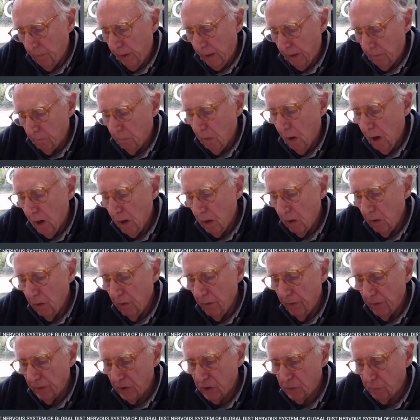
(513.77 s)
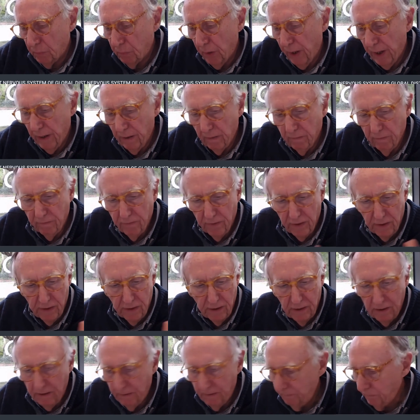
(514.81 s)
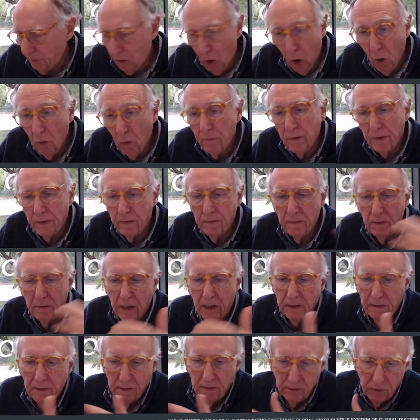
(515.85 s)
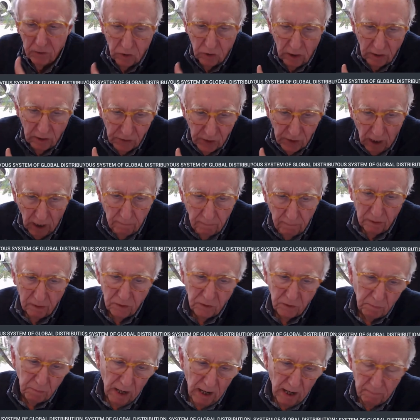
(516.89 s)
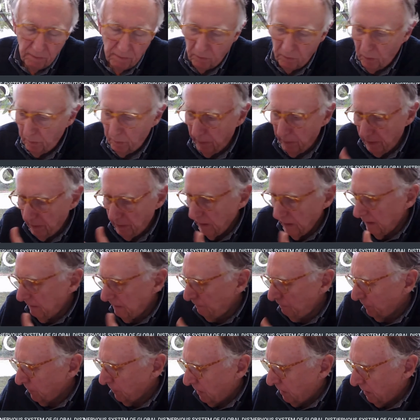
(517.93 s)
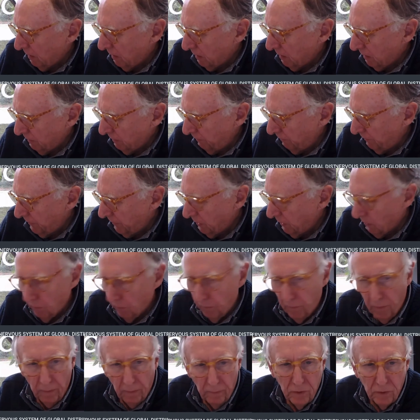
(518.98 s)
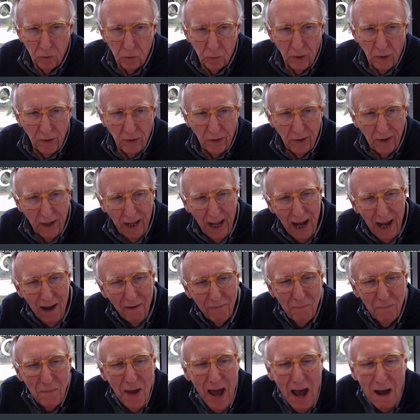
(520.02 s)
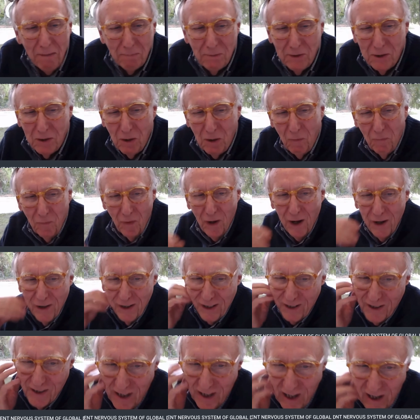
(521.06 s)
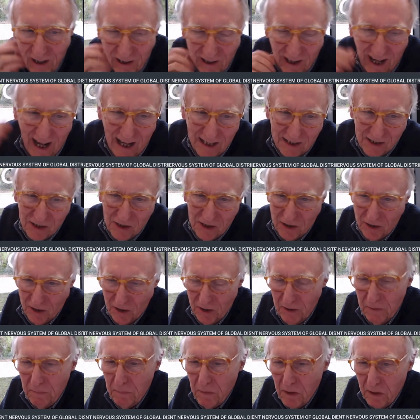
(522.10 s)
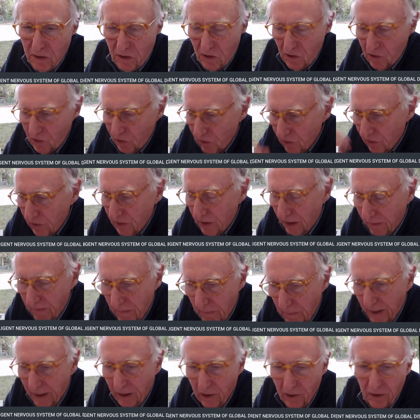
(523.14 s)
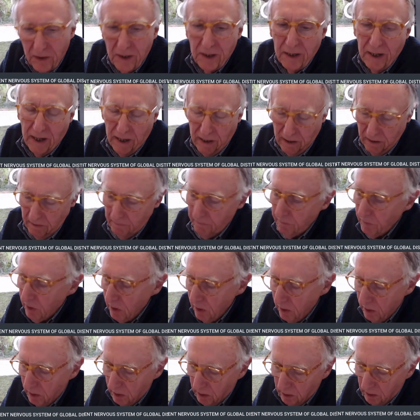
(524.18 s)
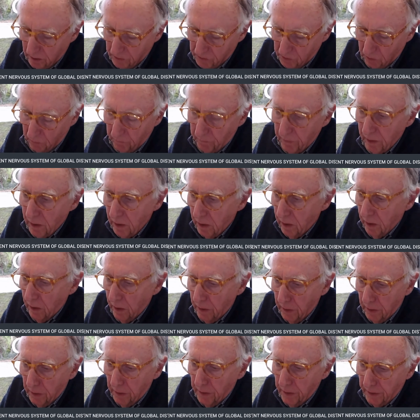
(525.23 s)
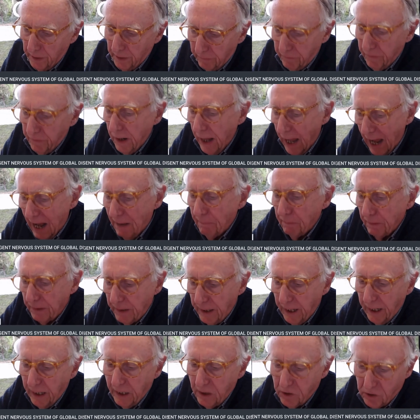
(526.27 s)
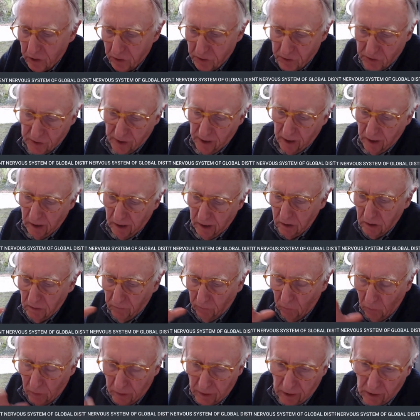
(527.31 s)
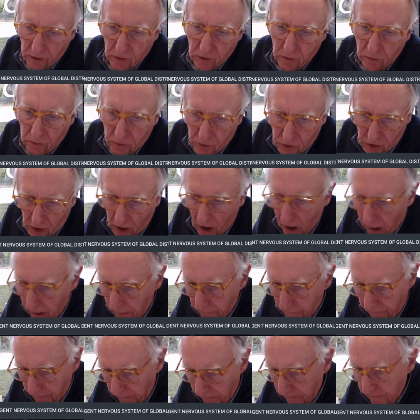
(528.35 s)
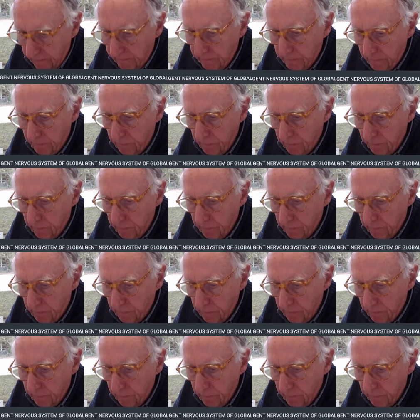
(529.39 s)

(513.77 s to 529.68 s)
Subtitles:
and model the spread of COVID, like the Johns Hopkins map. And we made 1.5 trillion maps so far this last year, just everybody looking at it. So the different application settings for digital geography,